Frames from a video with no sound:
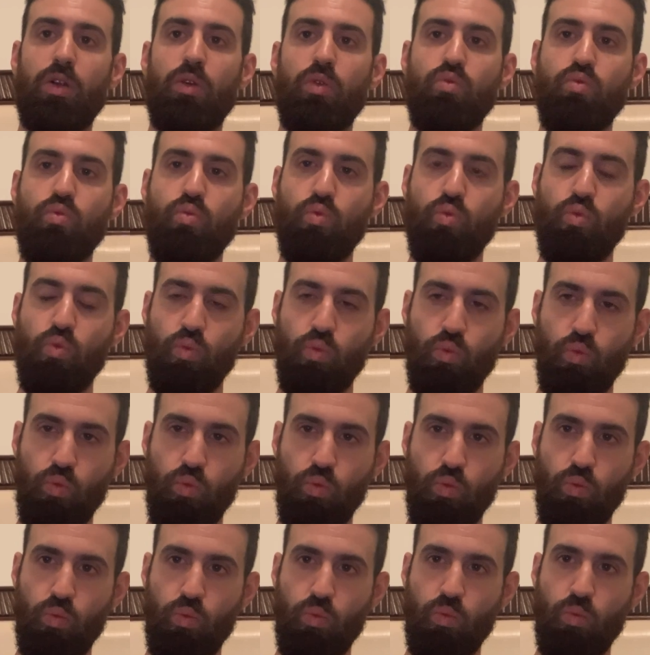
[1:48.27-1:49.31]

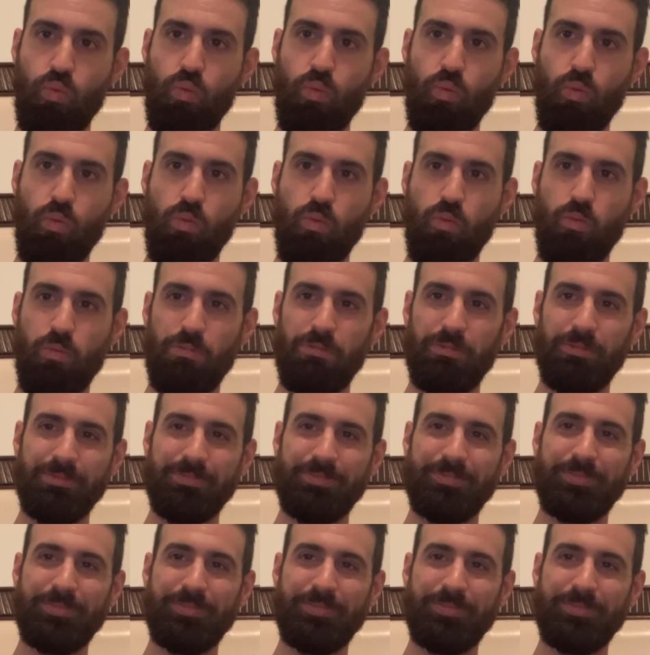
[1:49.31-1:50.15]
and